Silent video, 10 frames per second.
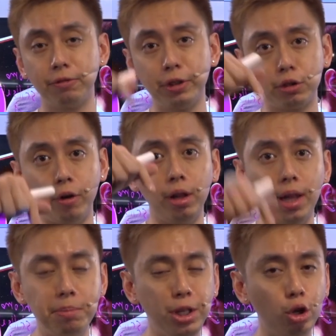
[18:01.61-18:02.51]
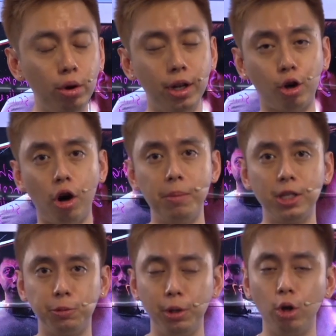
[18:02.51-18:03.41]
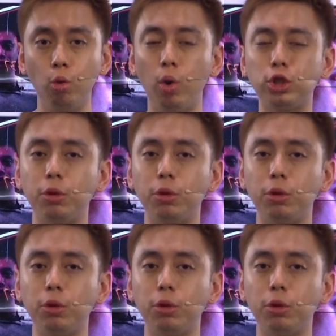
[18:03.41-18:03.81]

first of all, let me know in the comments below what your